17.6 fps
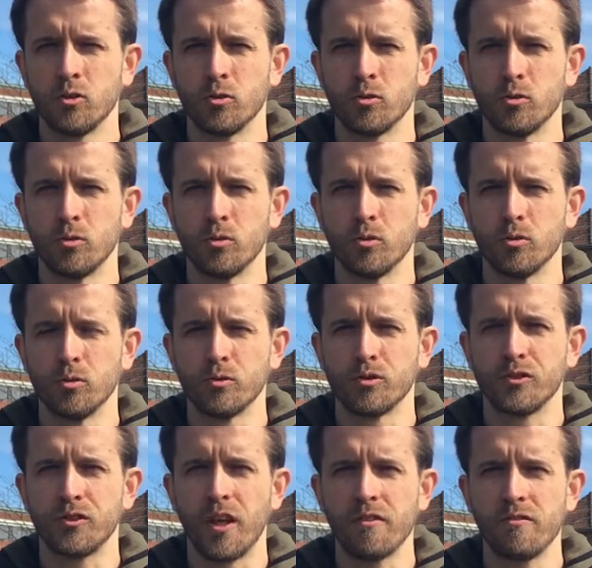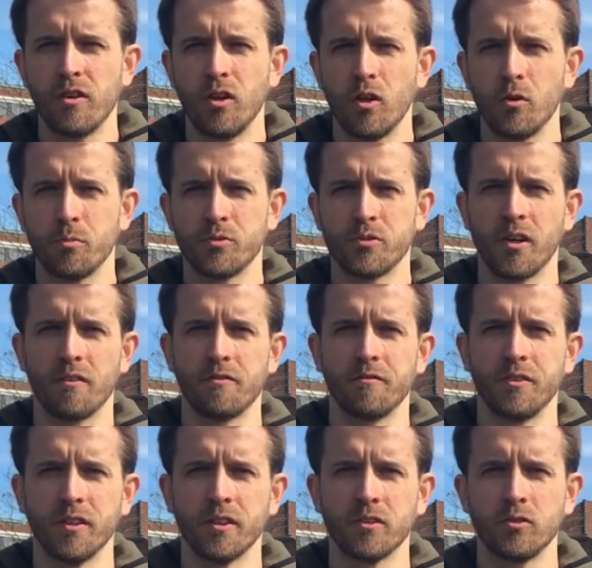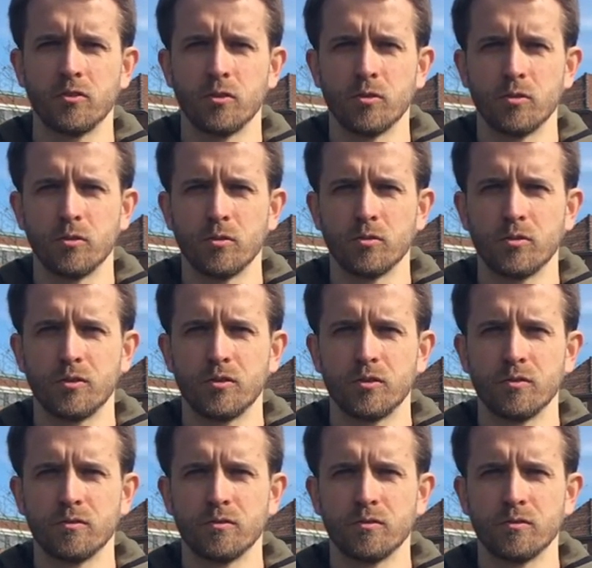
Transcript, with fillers: to develop something, to